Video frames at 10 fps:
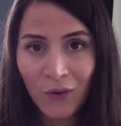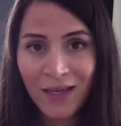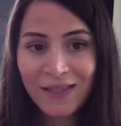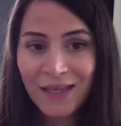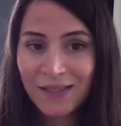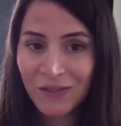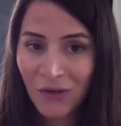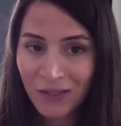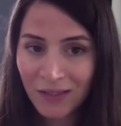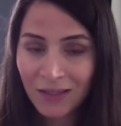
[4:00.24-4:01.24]
So let's get
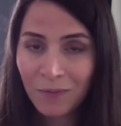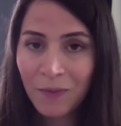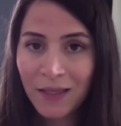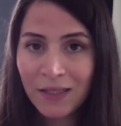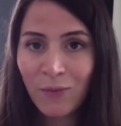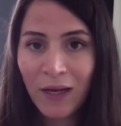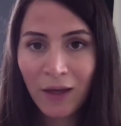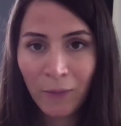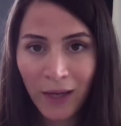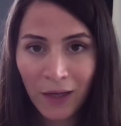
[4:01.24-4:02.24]
started. Please
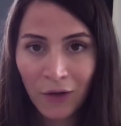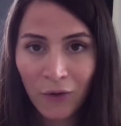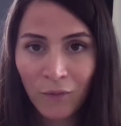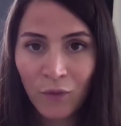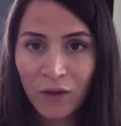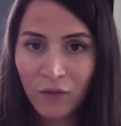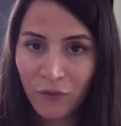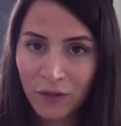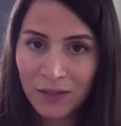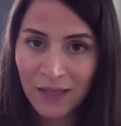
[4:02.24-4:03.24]
welcome Elio with the
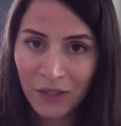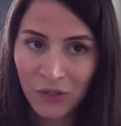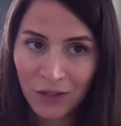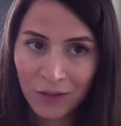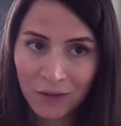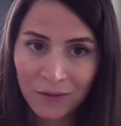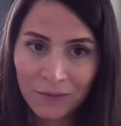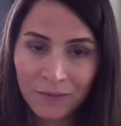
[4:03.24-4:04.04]
first section.